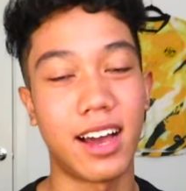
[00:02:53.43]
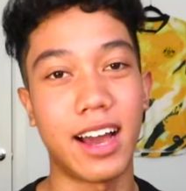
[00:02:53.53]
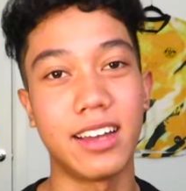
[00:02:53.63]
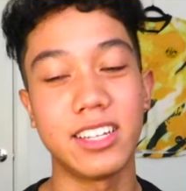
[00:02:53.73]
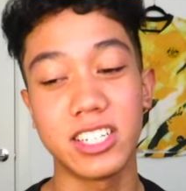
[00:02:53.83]

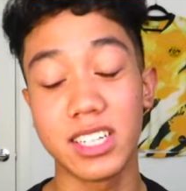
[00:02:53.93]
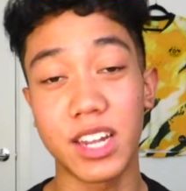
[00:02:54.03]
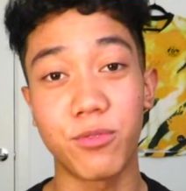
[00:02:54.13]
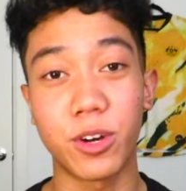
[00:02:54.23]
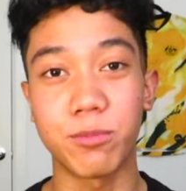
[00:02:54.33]
I actually
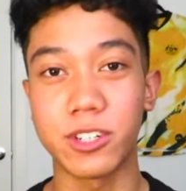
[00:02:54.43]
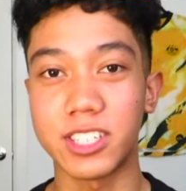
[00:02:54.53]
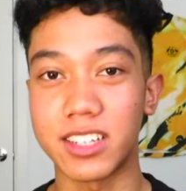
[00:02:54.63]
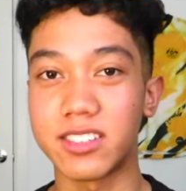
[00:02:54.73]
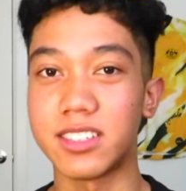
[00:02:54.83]
had one more
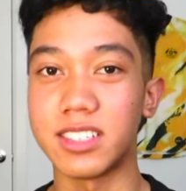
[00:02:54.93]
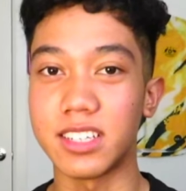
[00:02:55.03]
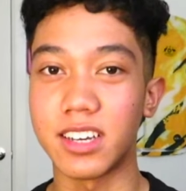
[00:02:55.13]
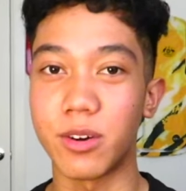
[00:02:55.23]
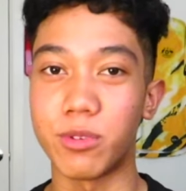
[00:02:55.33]
chance to see
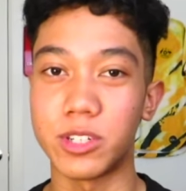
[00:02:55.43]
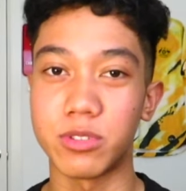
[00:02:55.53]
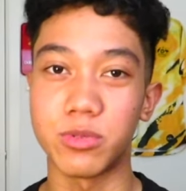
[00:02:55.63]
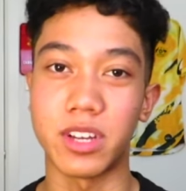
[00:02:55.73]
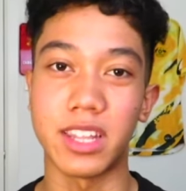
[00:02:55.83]
her which
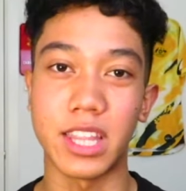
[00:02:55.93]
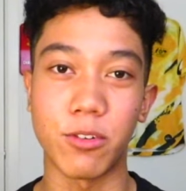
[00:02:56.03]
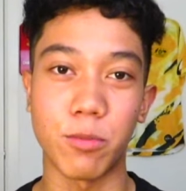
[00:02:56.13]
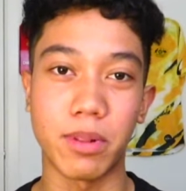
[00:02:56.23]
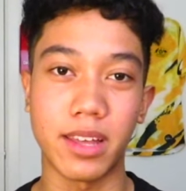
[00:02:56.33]
was when they
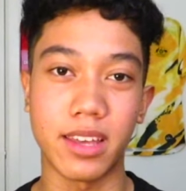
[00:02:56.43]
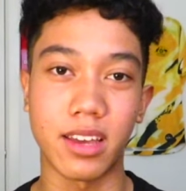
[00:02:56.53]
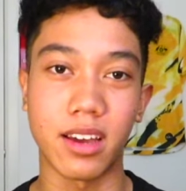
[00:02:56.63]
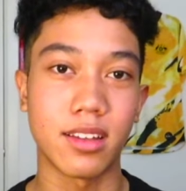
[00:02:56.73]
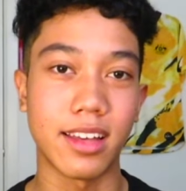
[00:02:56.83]
were
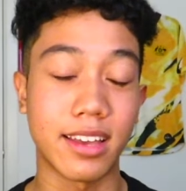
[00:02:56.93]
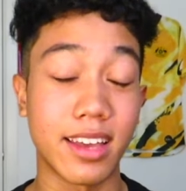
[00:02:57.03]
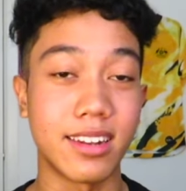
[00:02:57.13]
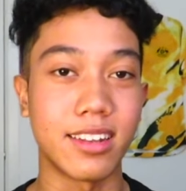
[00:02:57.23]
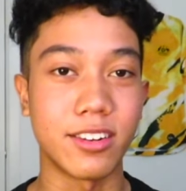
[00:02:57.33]
playing
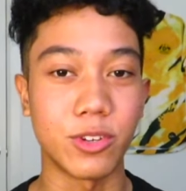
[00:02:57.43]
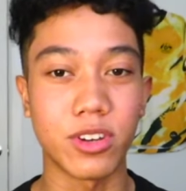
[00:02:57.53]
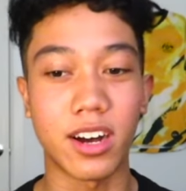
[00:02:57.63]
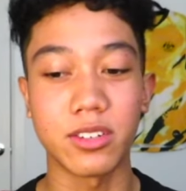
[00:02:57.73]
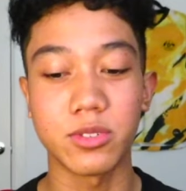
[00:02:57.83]
again in
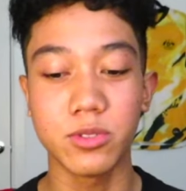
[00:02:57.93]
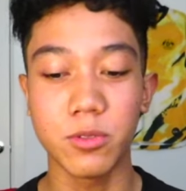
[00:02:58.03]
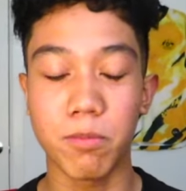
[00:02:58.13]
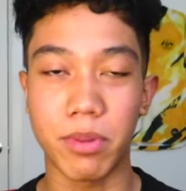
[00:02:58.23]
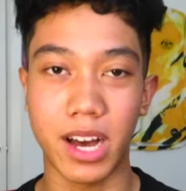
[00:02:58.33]
Newcastle
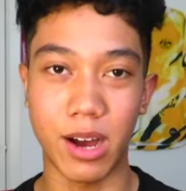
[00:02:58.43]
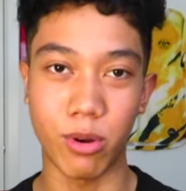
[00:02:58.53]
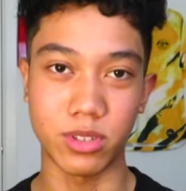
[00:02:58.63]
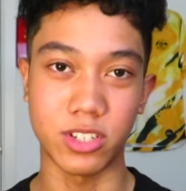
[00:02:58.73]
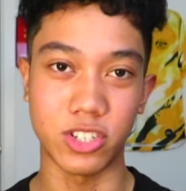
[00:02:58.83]
but I
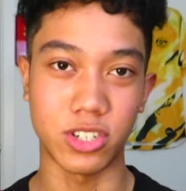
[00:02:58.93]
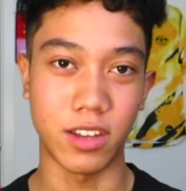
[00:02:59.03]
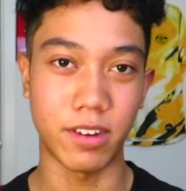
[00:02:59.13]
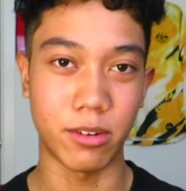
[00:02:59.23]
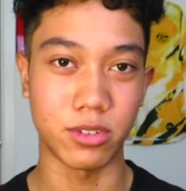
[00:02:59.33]
wasn't sure
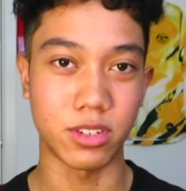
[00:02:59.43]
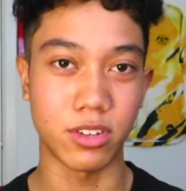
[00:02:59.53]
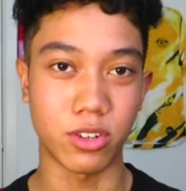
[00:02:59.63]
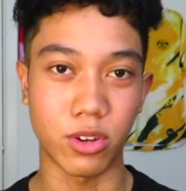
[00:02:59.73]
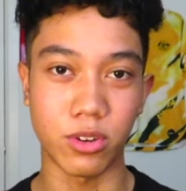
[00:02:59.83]
if I was gonna
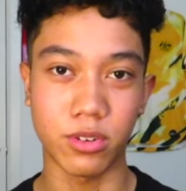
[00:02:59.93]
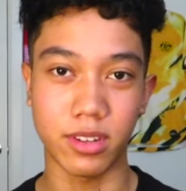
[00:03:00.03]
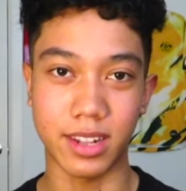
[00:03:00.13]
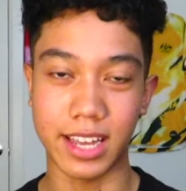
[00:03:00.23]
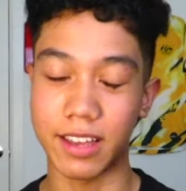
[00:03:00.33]
go
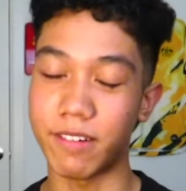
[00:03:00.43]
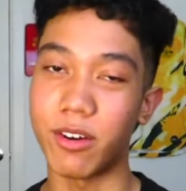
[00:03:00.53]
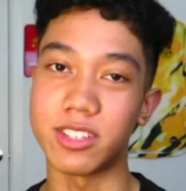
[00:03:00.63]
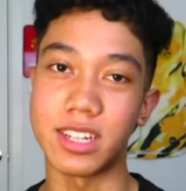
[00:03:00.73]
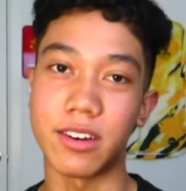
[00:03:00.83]
like if I
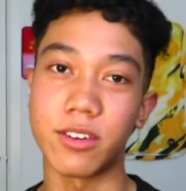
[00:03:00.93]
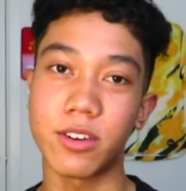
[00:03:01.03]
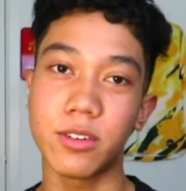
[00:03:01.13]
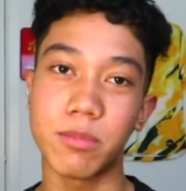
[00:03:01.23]
was allowed to go